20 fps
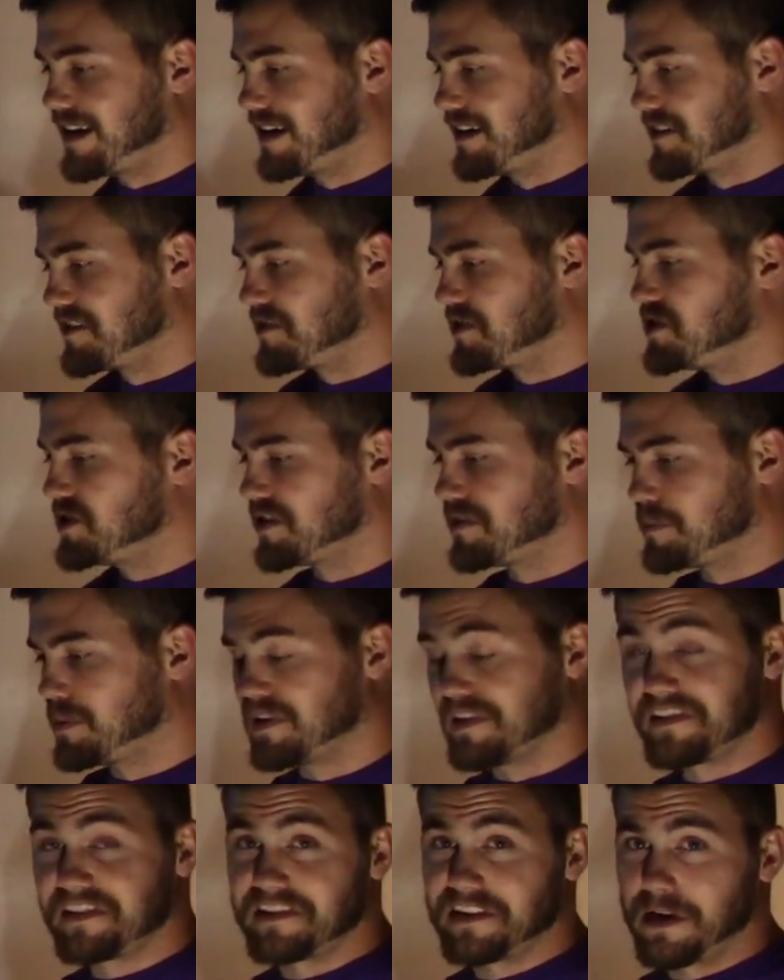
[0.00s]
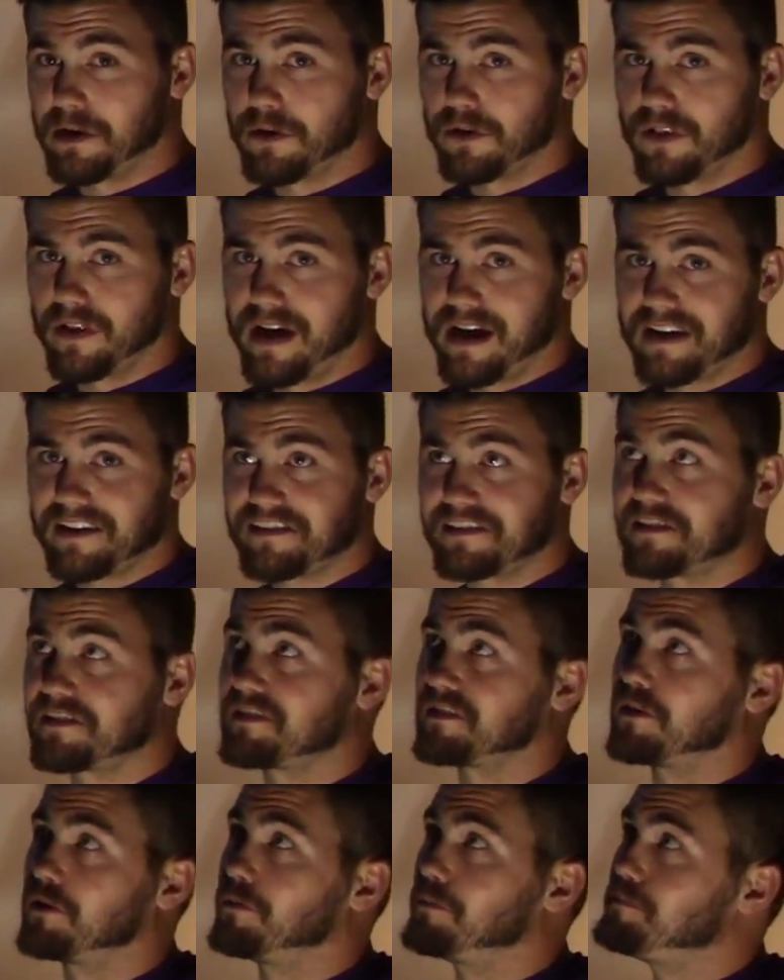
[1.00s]
and it's just been sterilized.
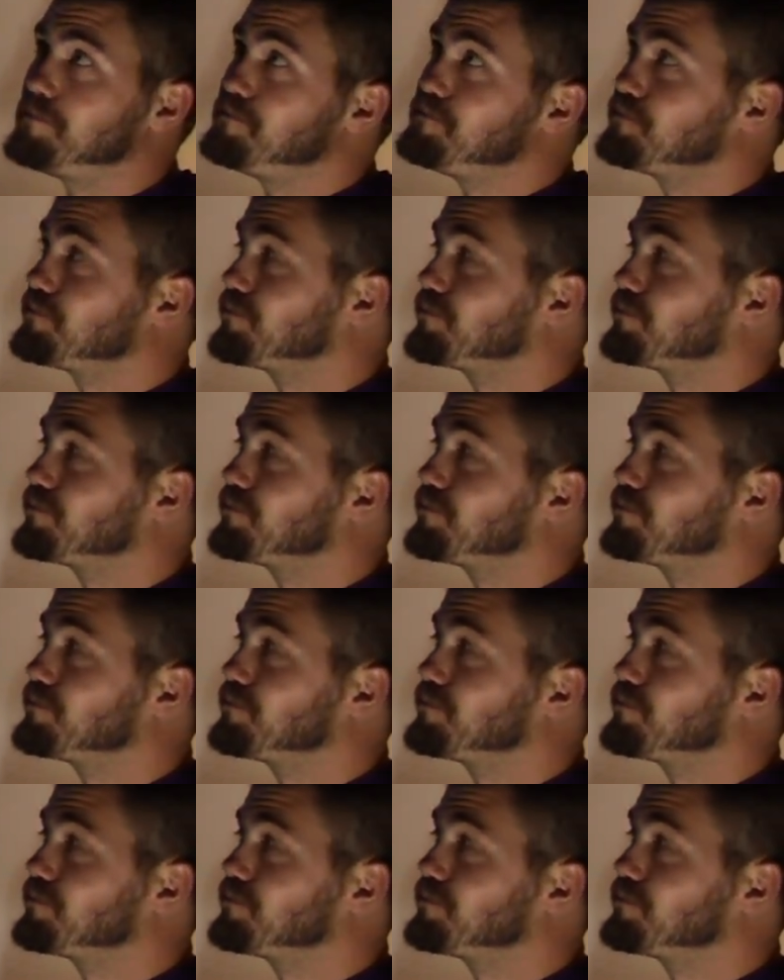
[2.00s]
So